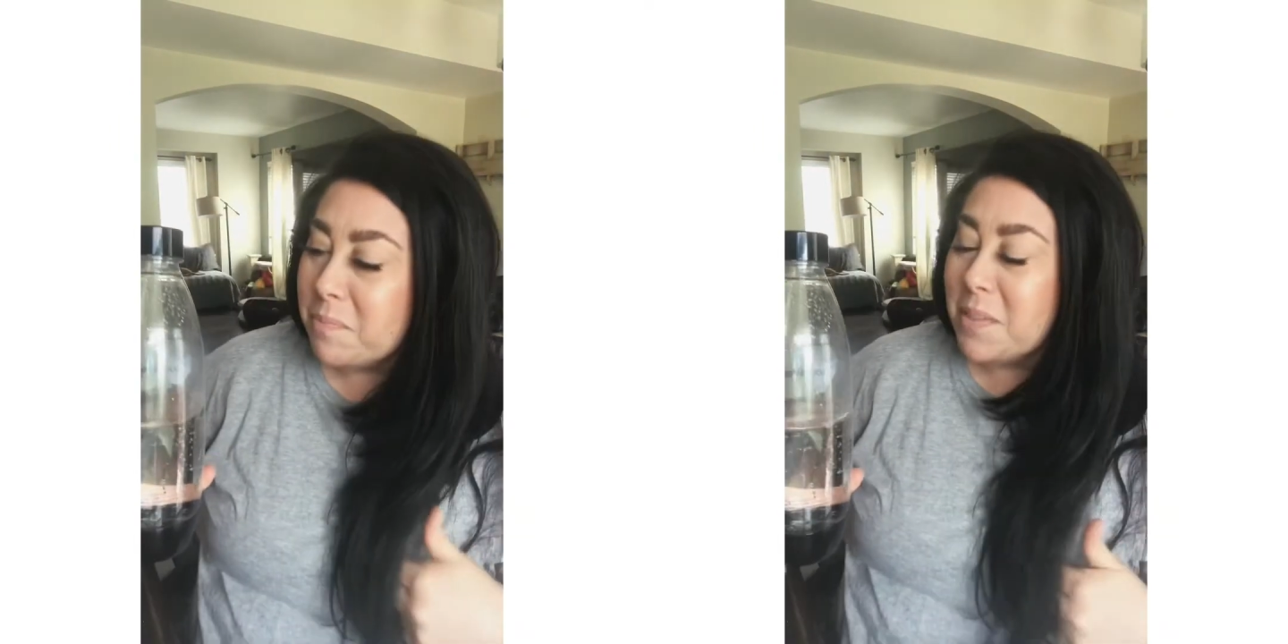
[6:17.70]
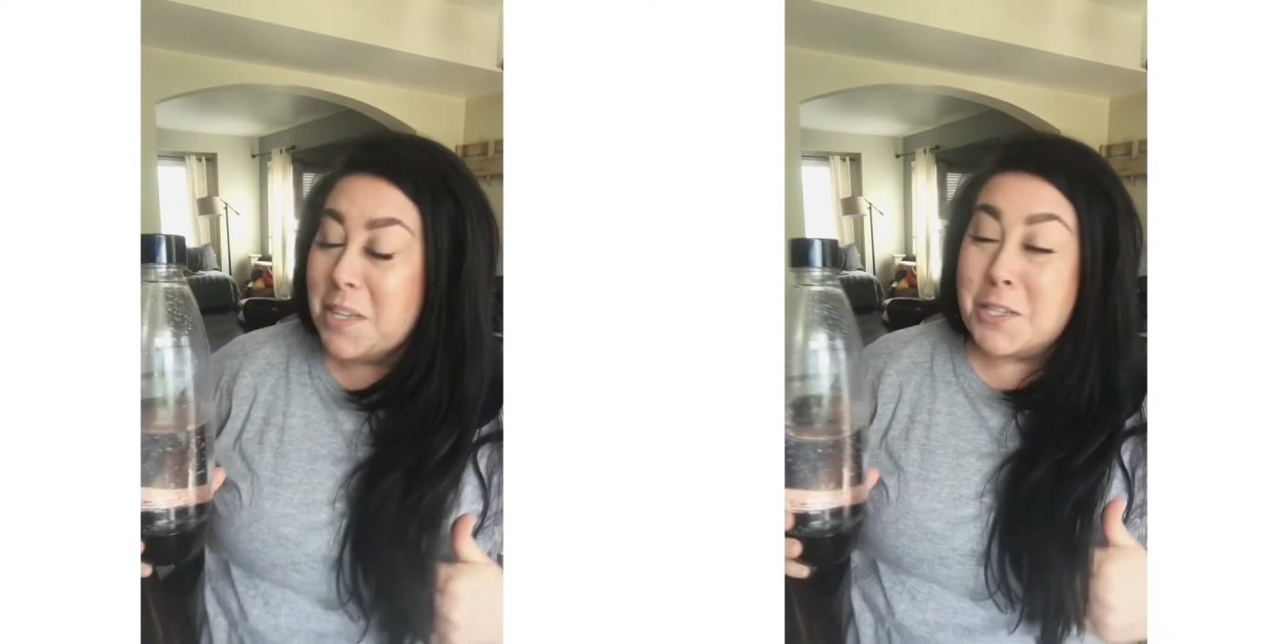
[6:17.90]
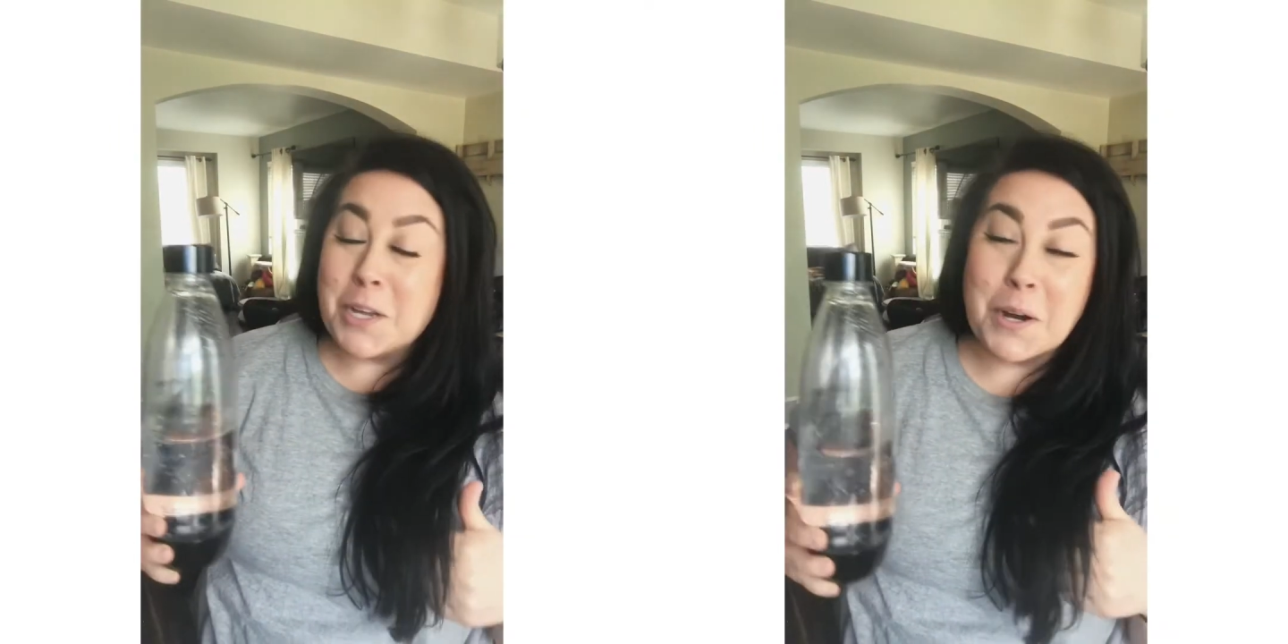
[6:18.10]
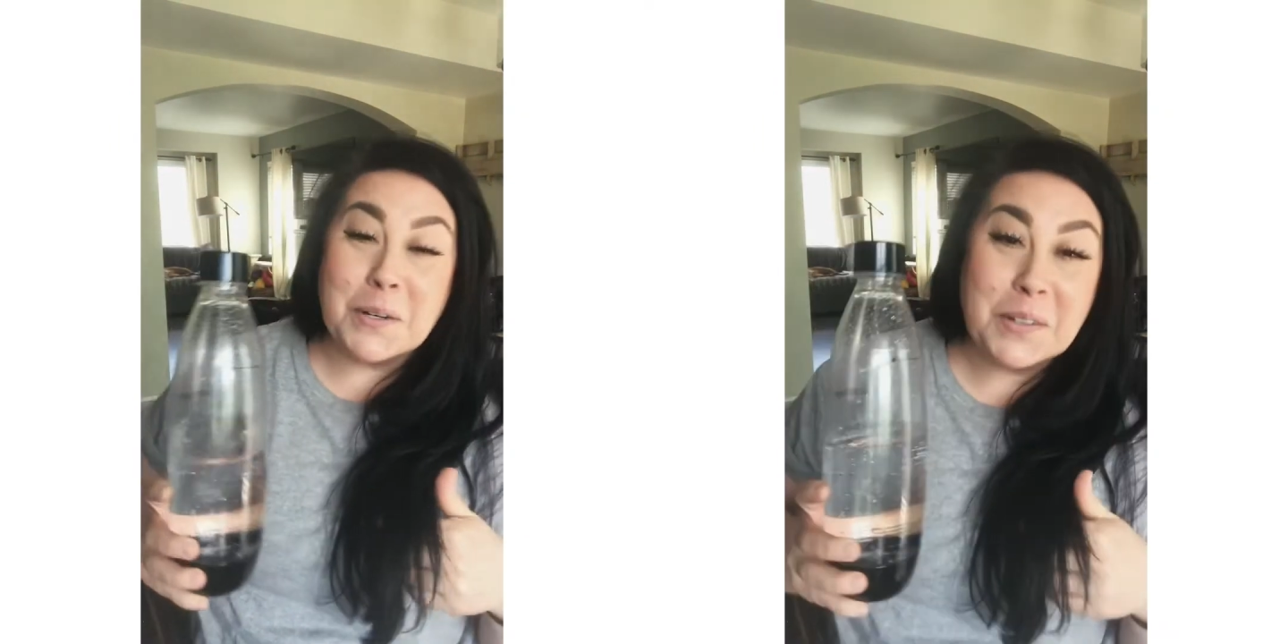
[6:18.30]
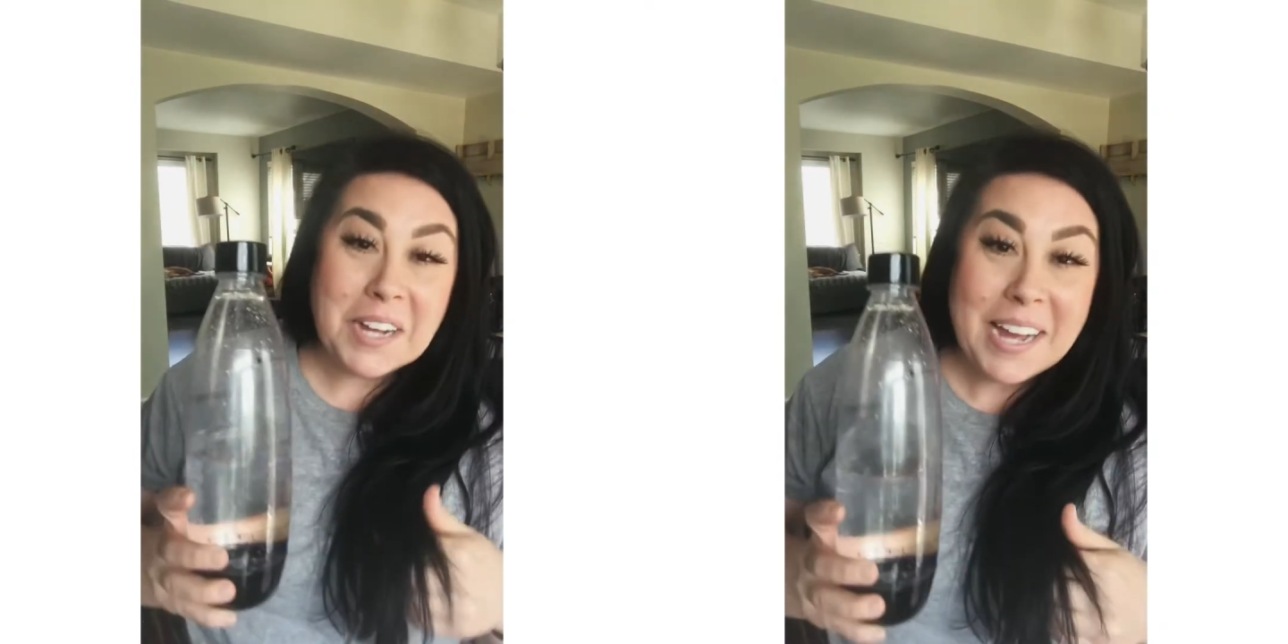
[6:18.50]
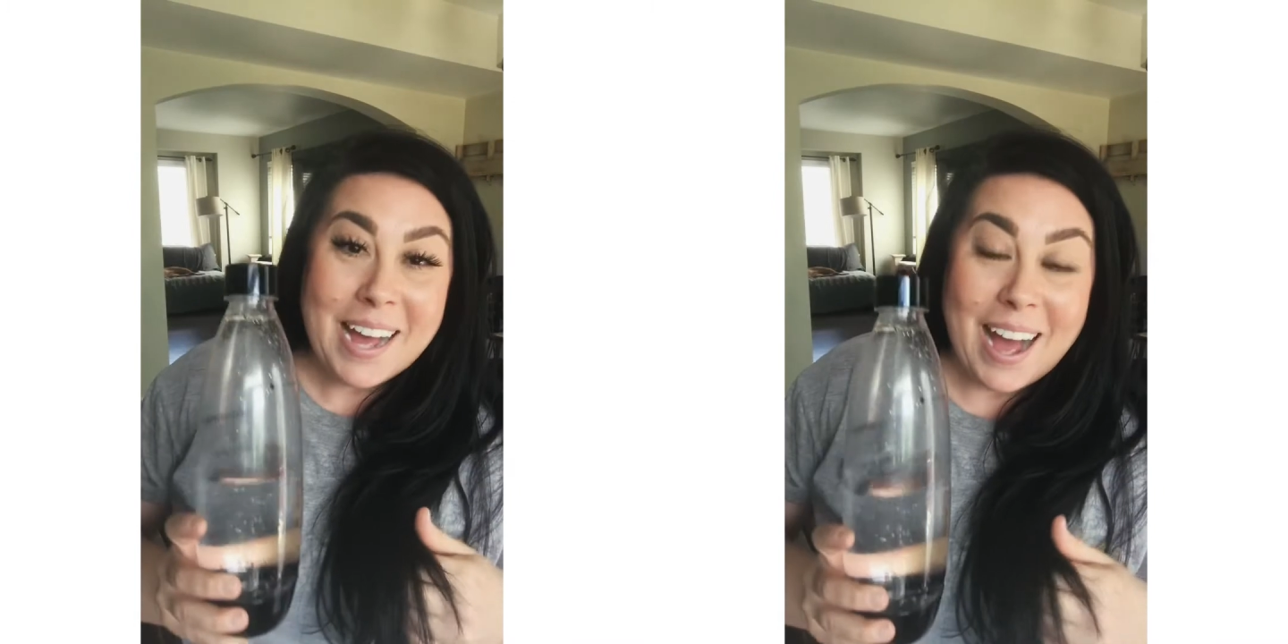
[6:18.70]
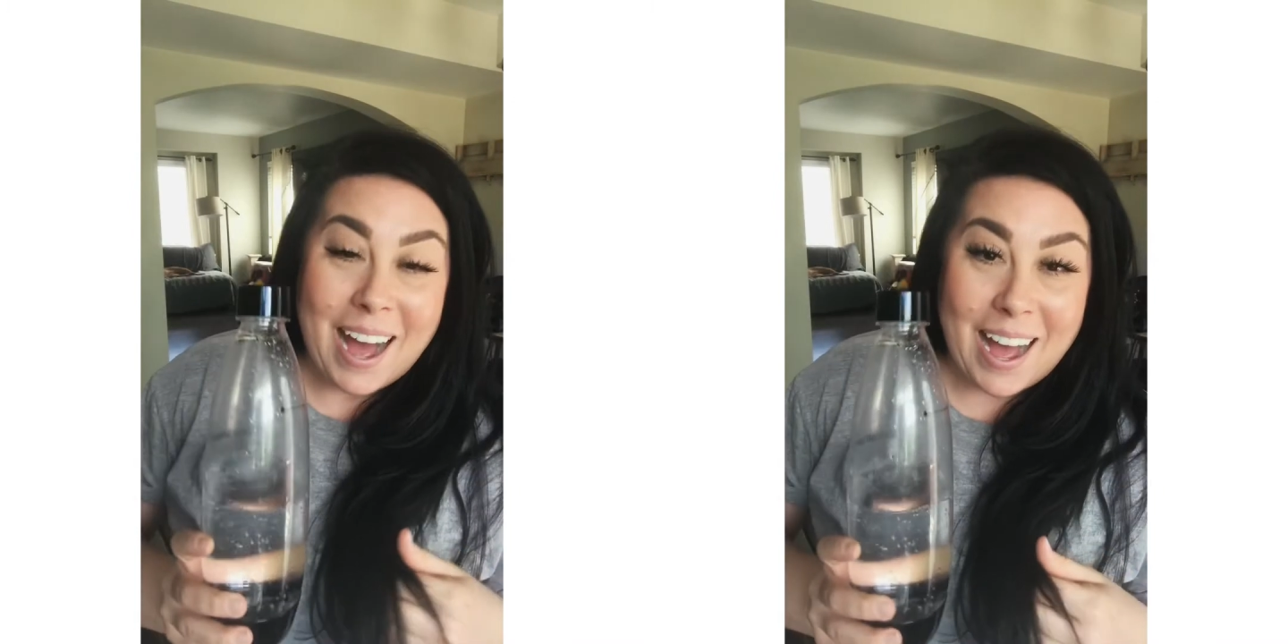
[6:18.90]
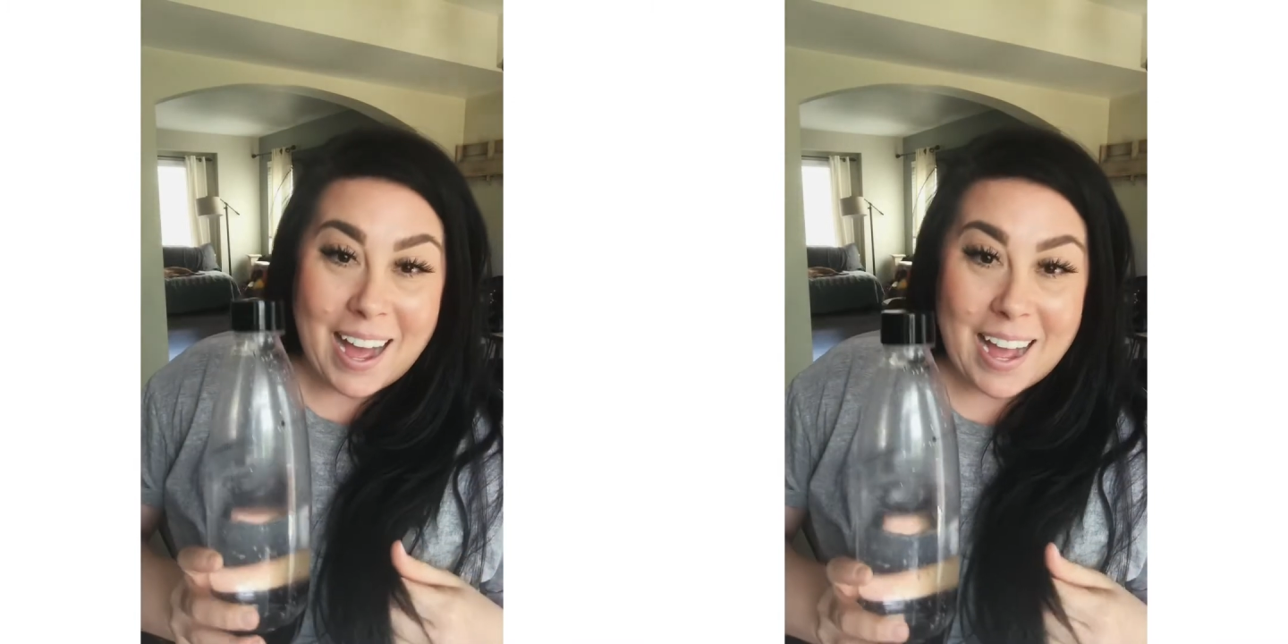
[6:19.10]
So
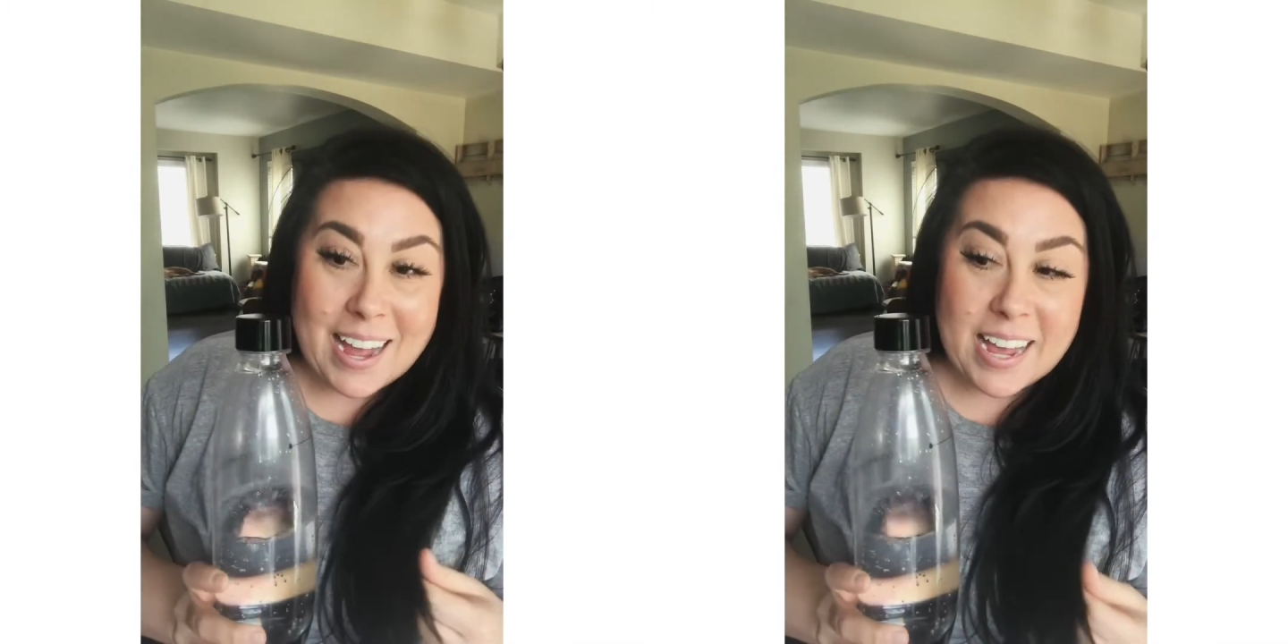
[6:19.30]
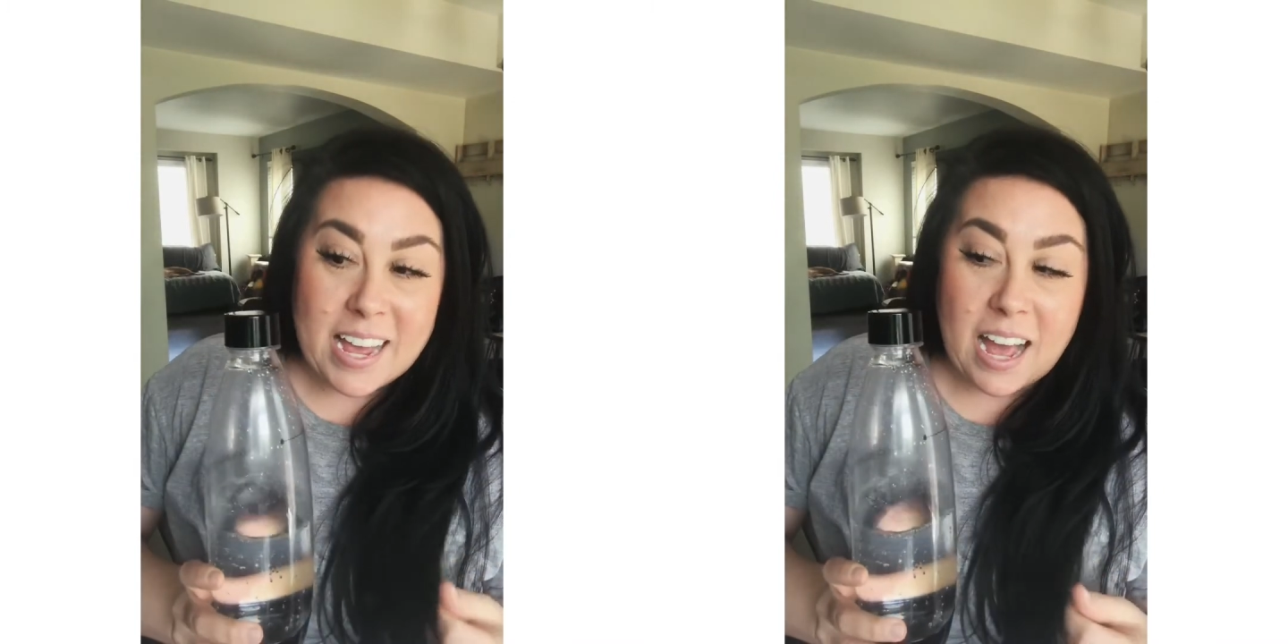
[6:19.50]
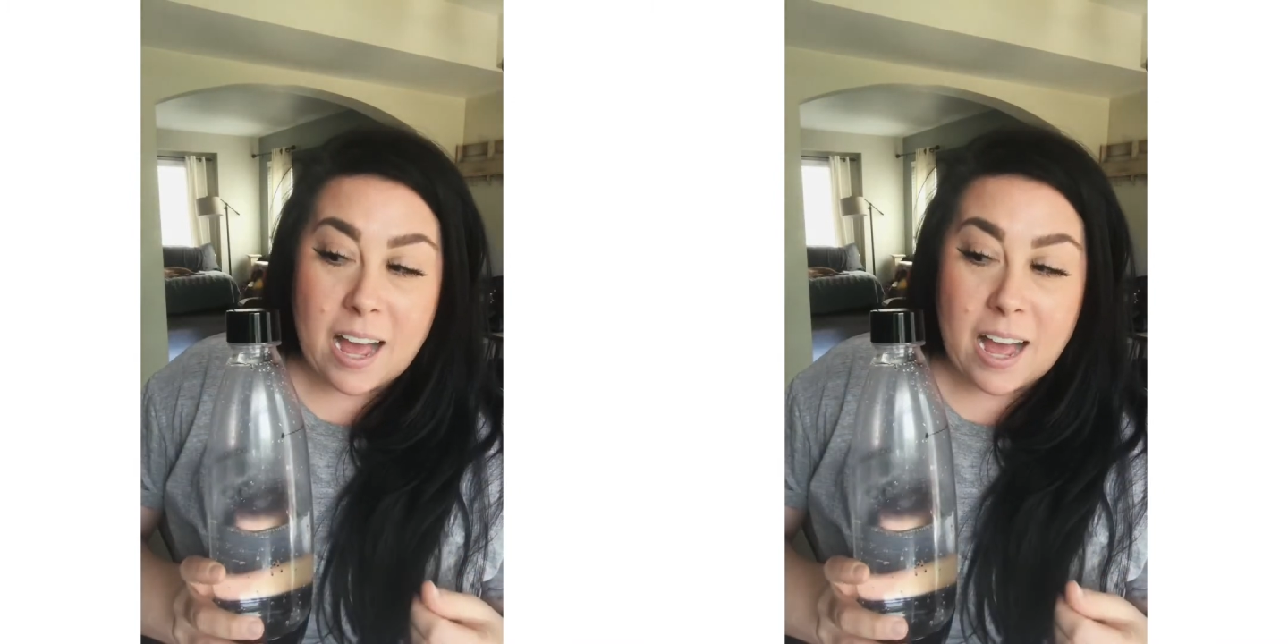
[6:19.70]
I